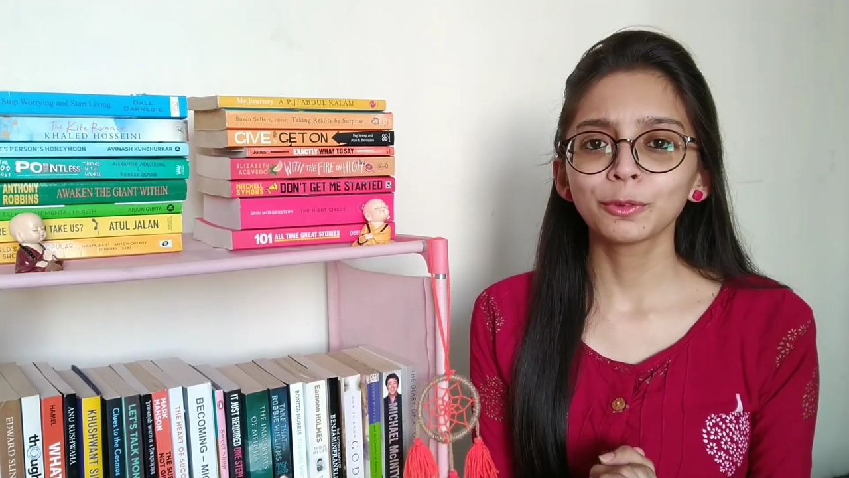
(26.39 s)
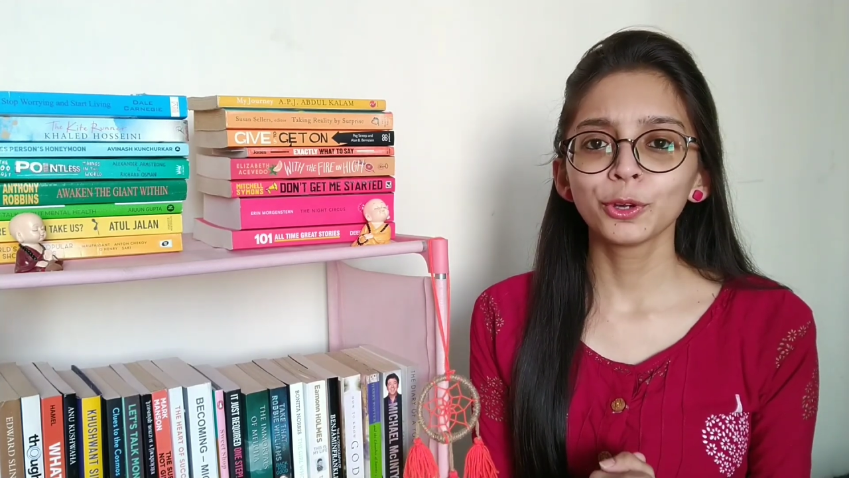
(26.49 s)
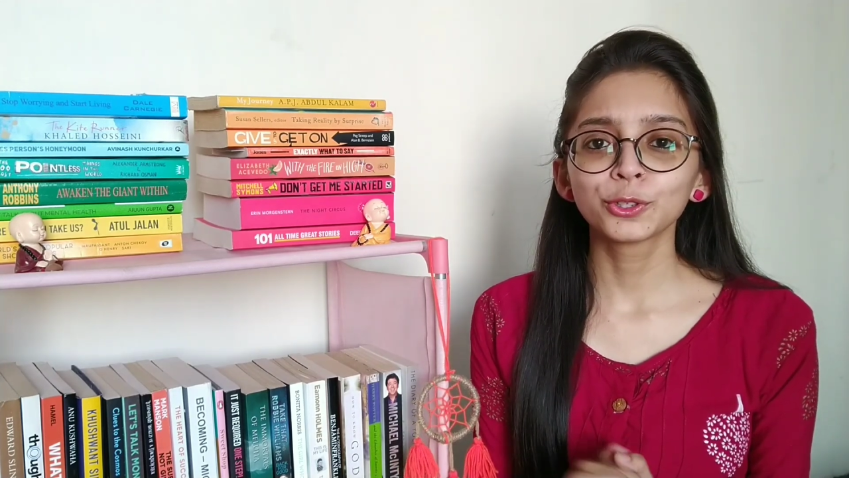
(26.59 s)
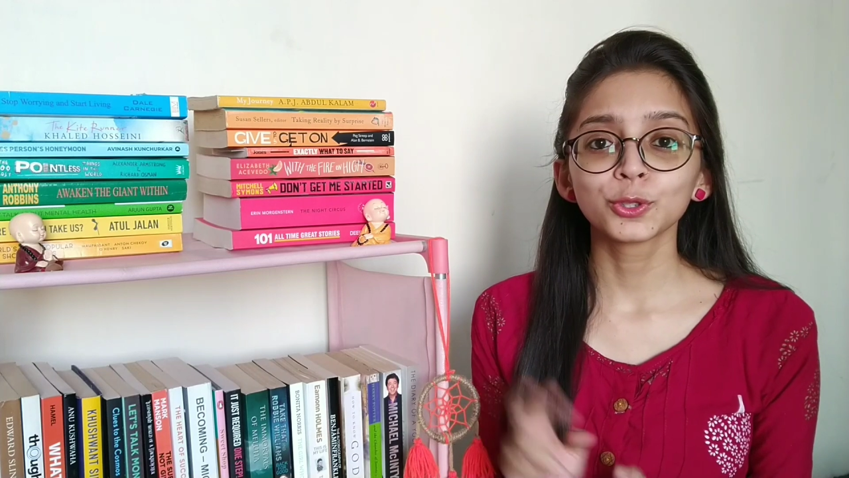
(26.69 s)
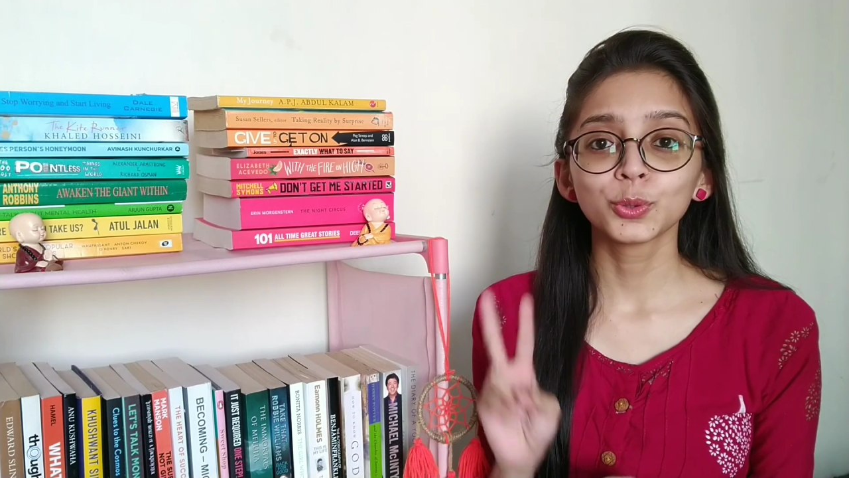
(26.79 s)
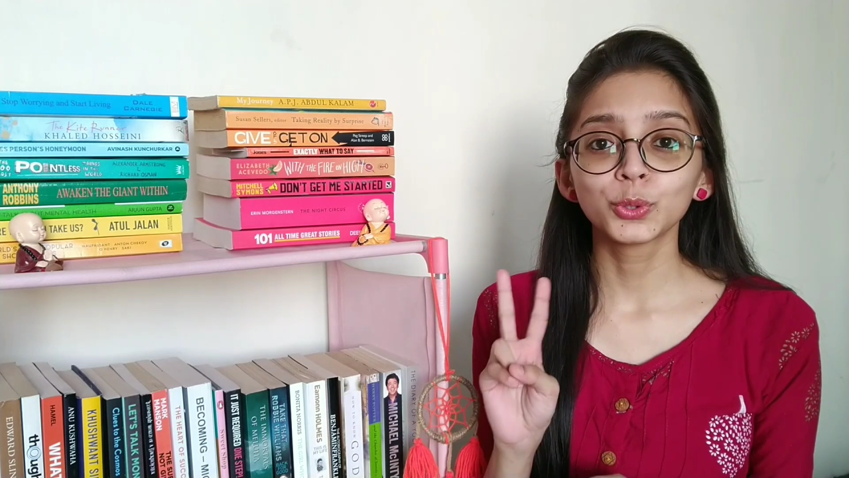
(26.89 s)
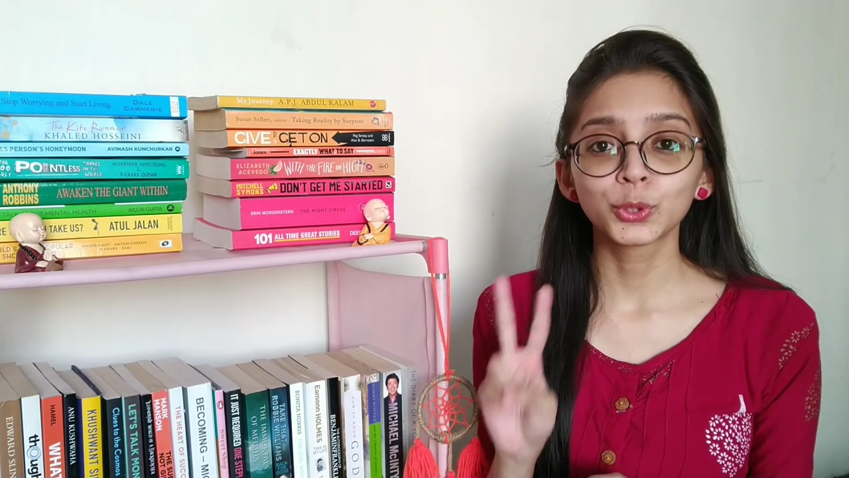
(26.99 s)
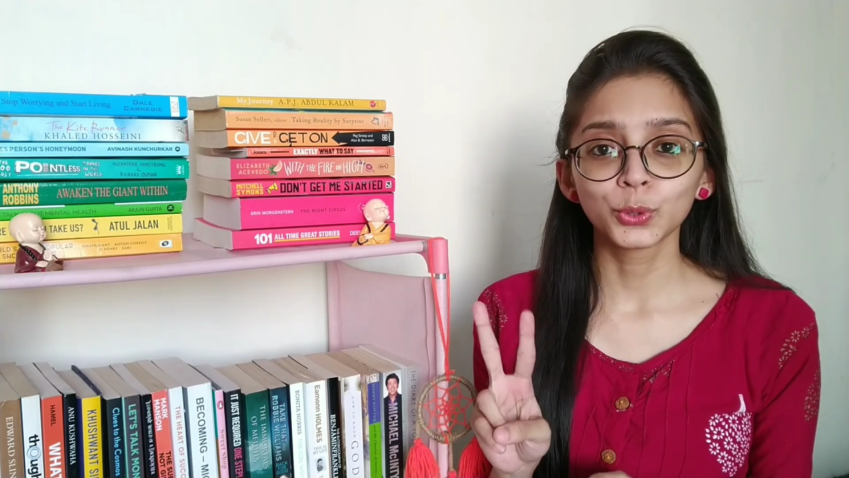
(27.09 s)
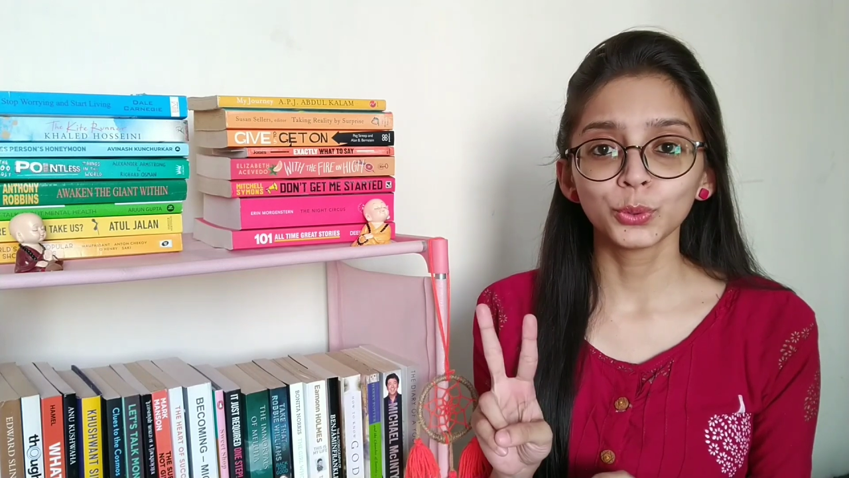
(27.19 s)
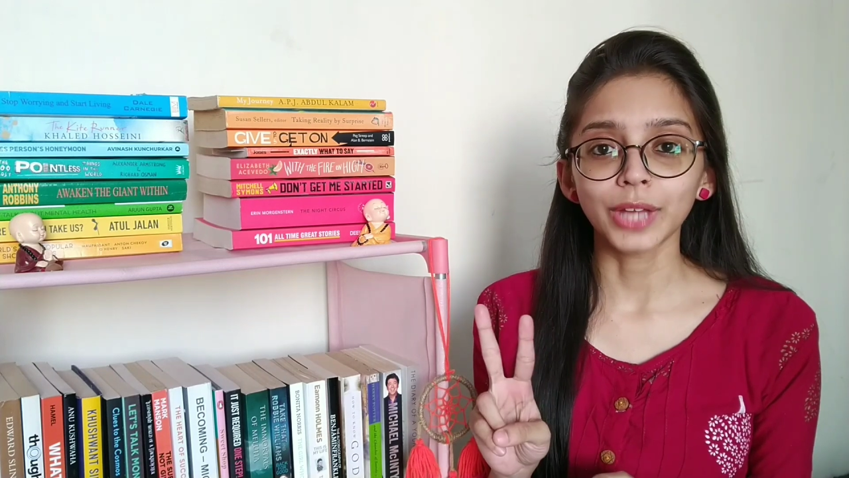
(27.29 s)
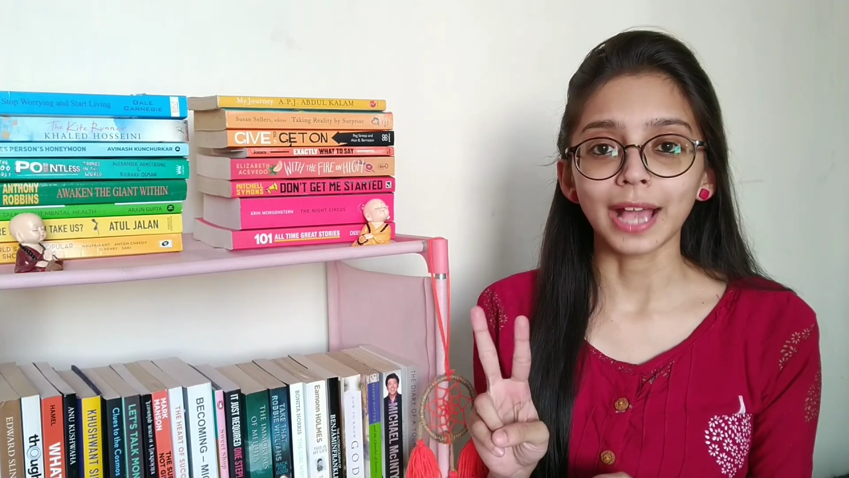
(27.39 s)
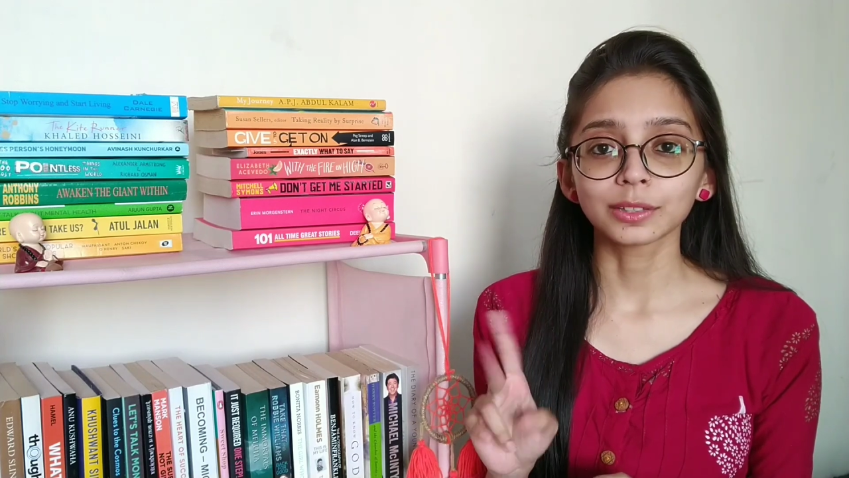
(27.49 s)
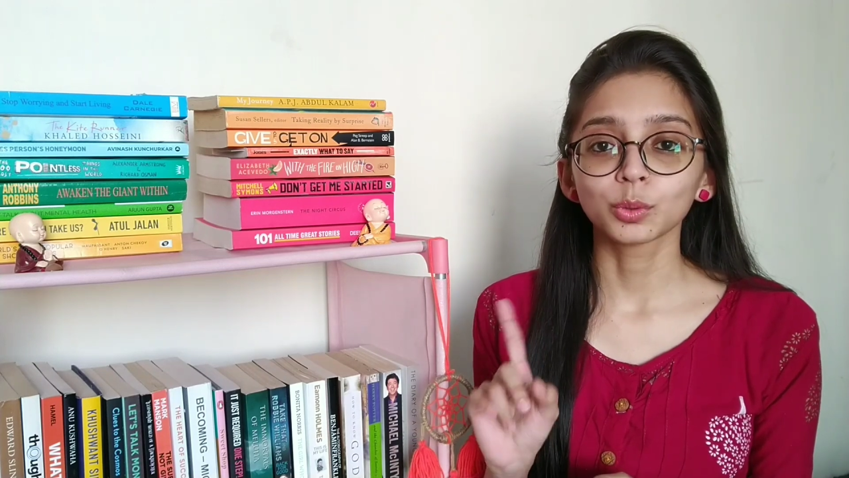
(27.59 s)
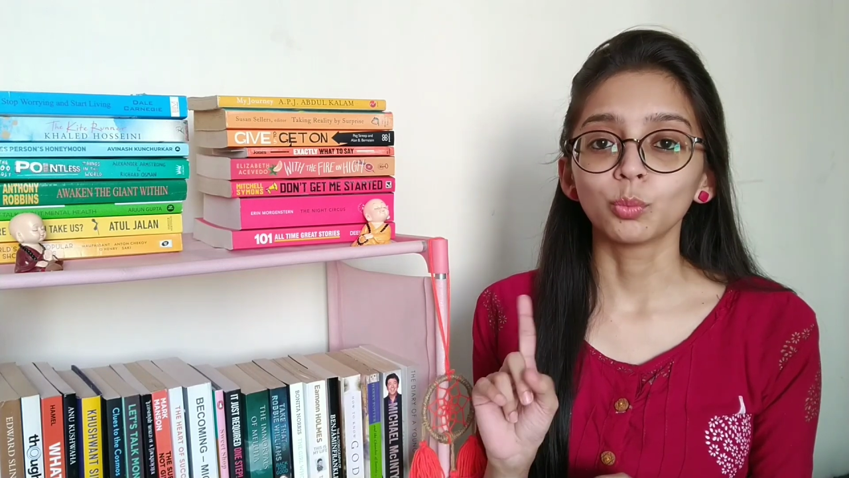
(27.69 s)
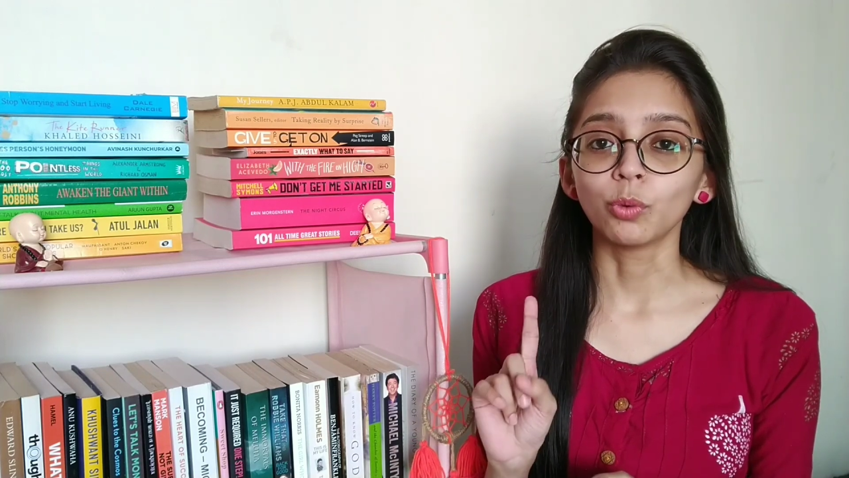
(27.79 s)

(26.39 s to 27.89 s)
going to do two tags.